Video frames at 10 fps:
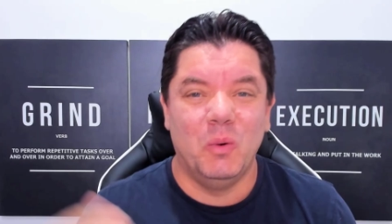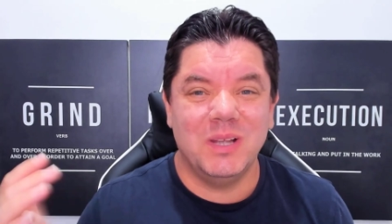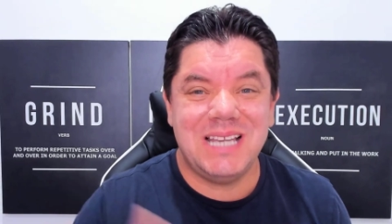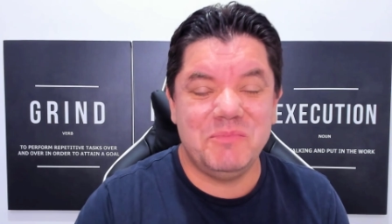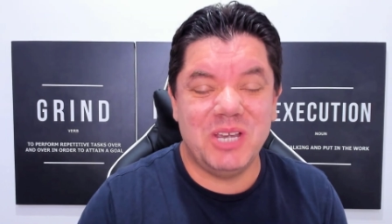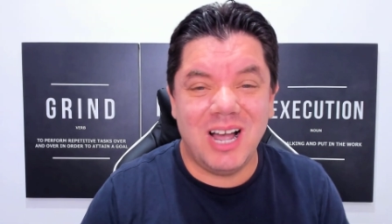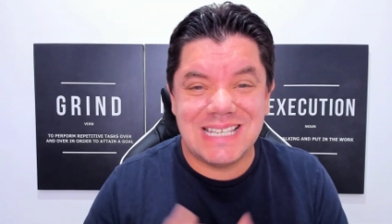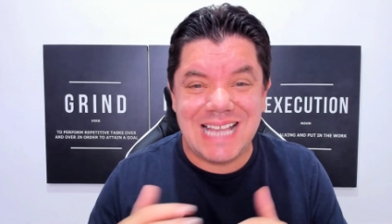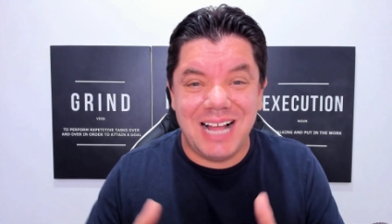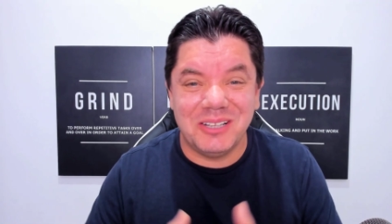What's up, you
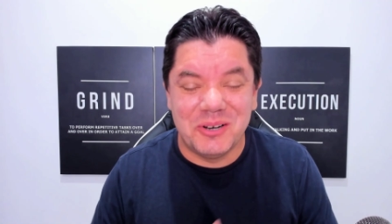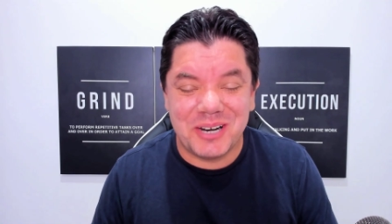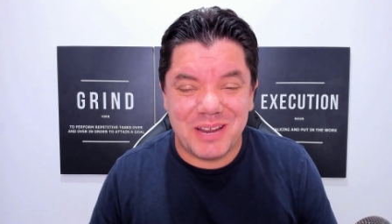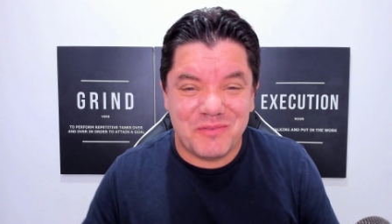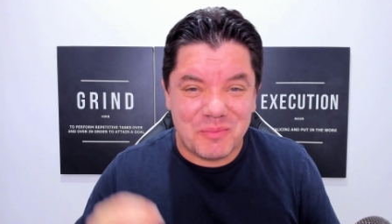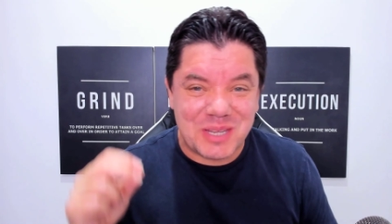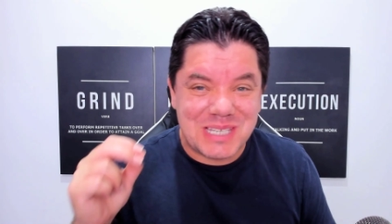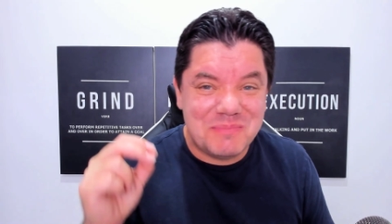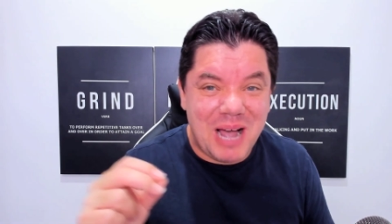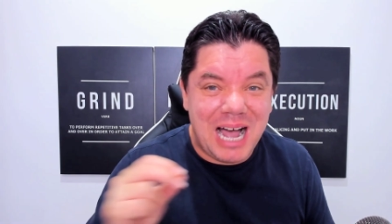guys? Alan here again from the
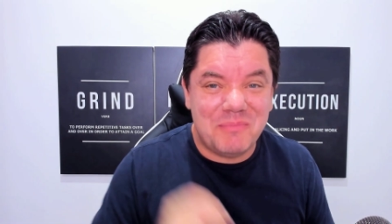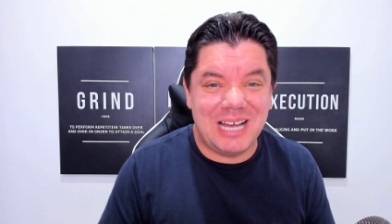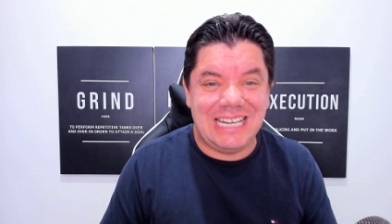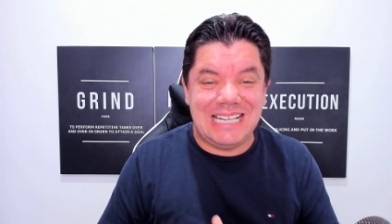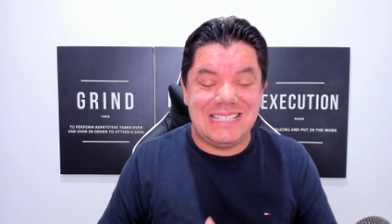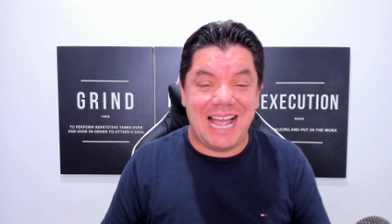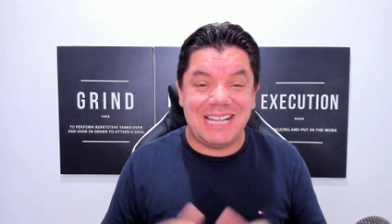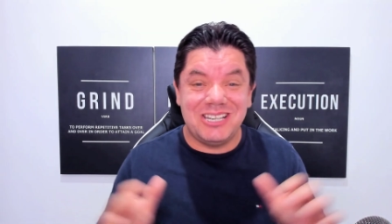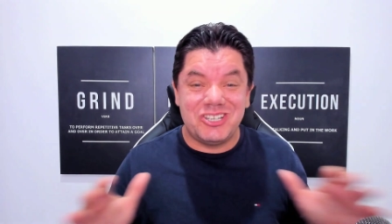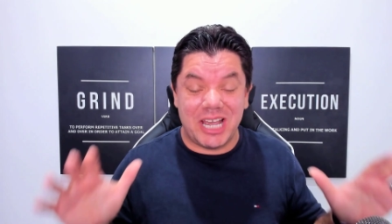Smart Money
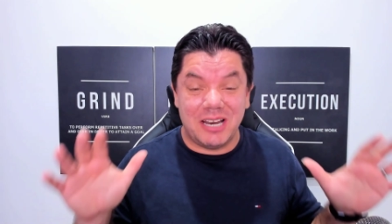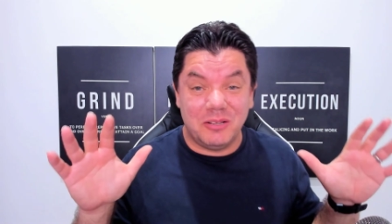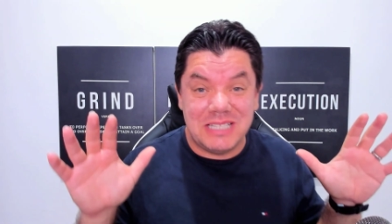Tactics channel,